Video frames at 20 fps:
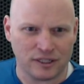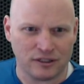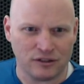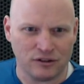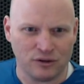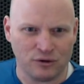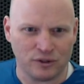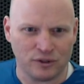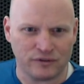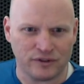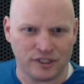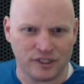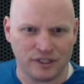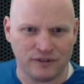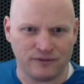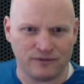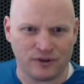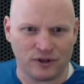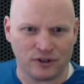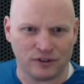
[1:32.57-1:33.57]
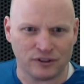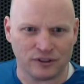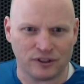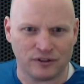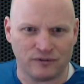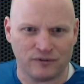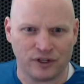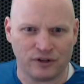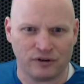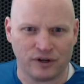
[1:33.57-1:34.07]
Take note of the default
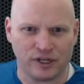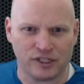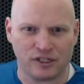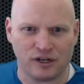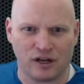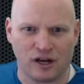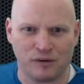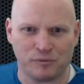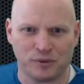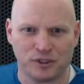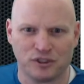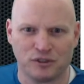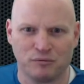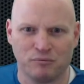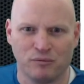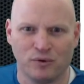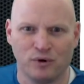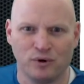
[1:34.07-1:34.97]
configuration options.